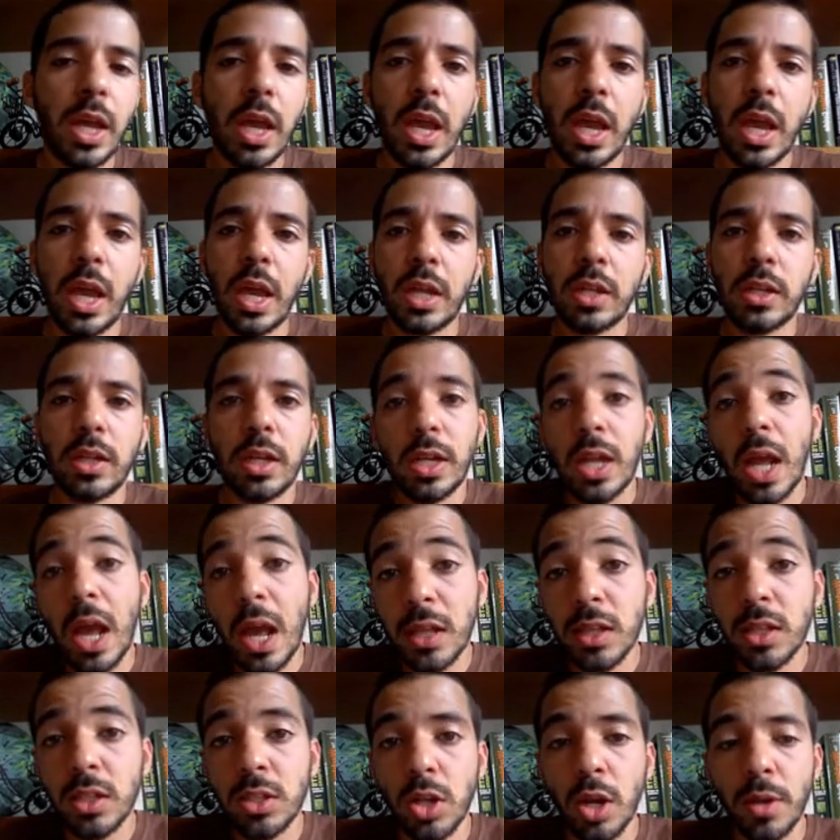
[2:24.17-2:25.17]
and
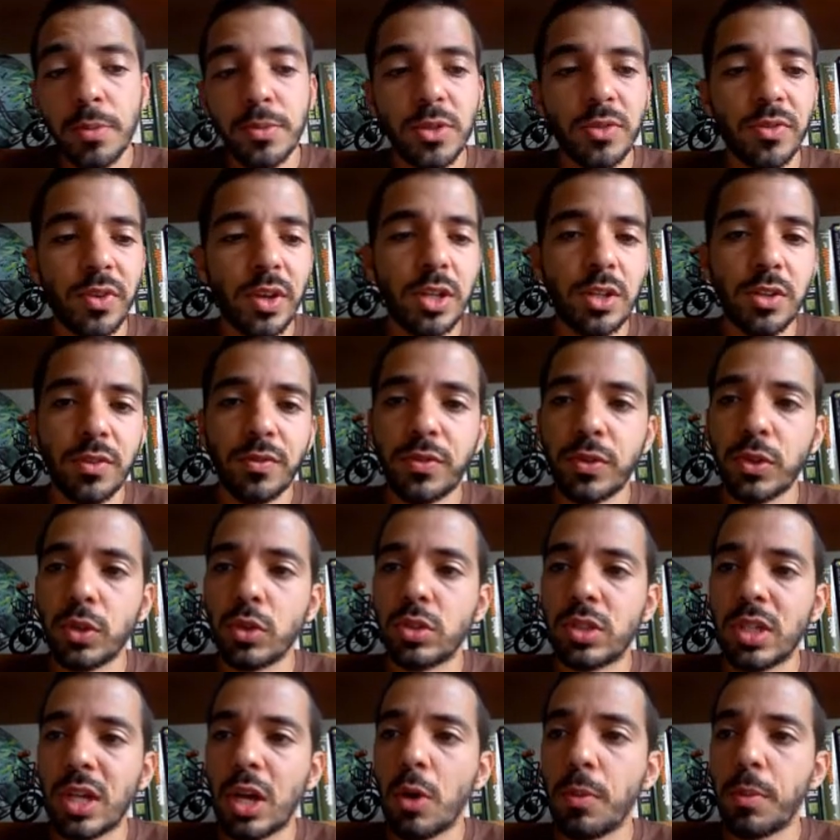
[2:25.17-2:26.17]
add this observation
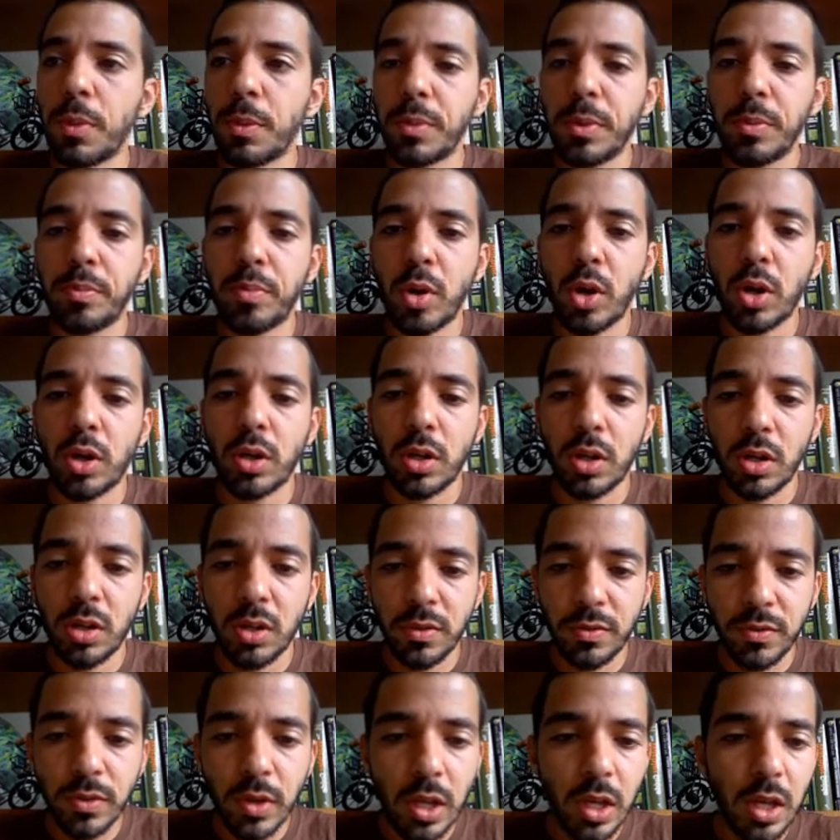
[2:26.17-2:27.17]
field to help it be part
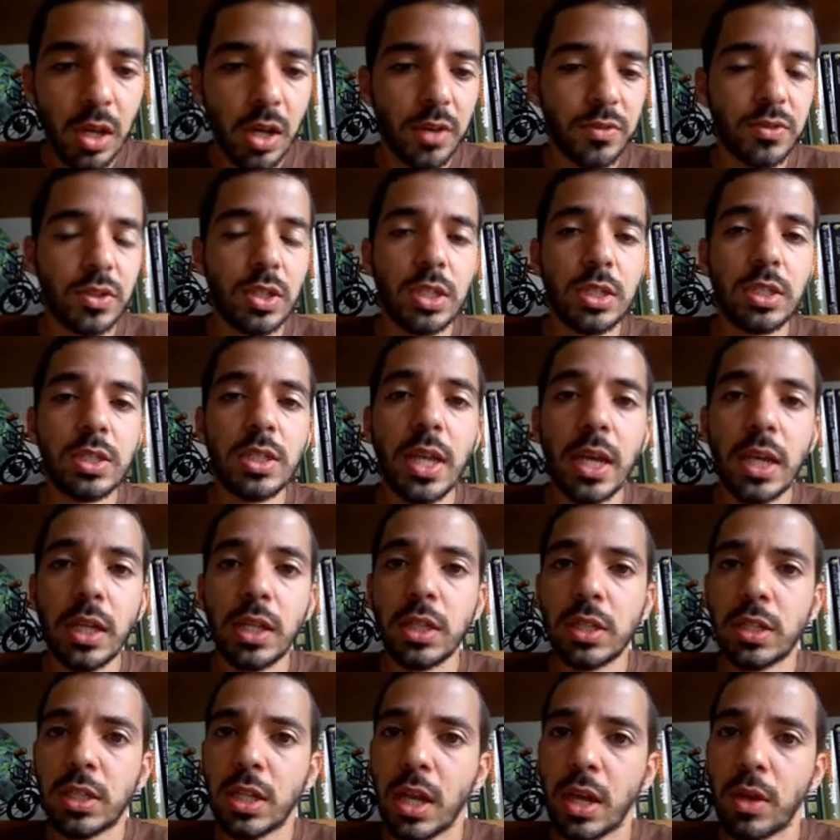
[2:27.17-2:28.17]
of this
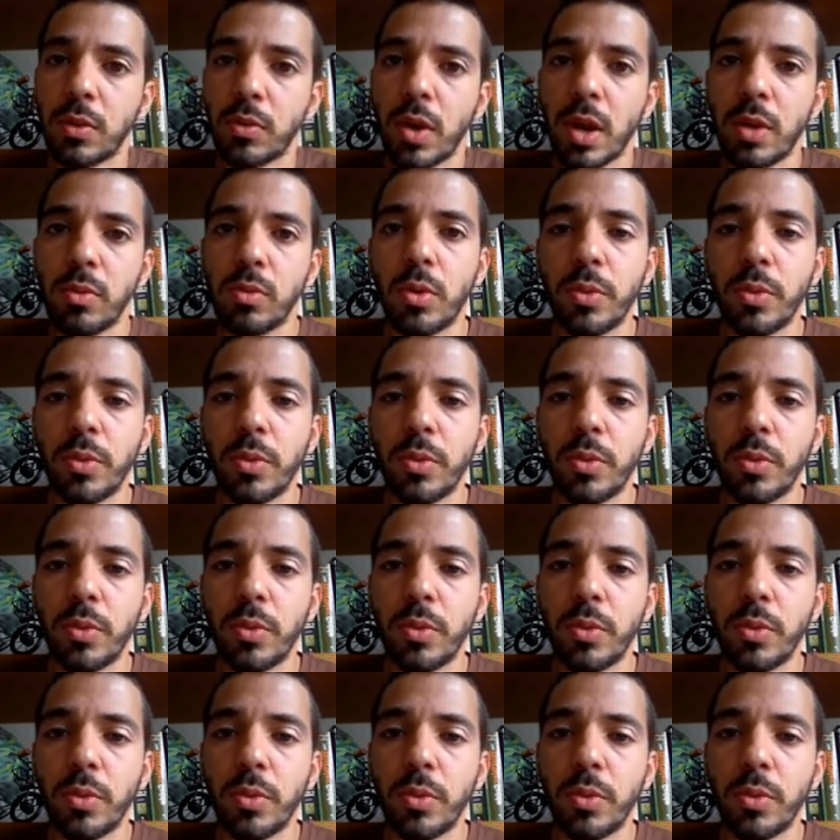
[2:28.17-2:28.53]
data set, right?